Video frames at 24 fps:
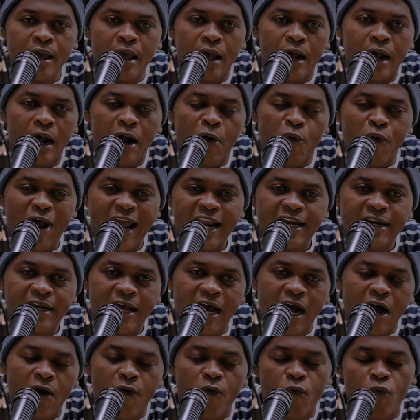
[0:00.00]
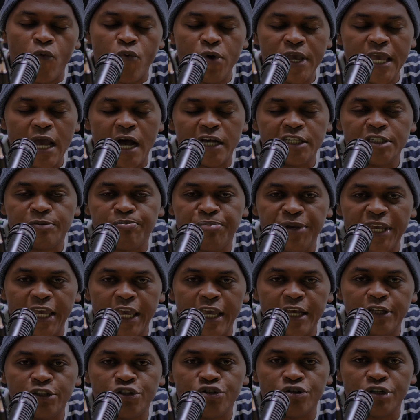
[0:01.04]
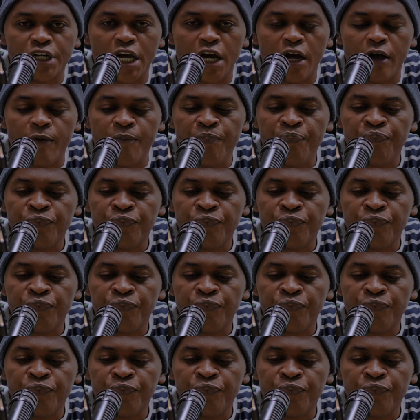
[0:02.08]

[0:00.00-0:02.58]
Right now, we are speaking to the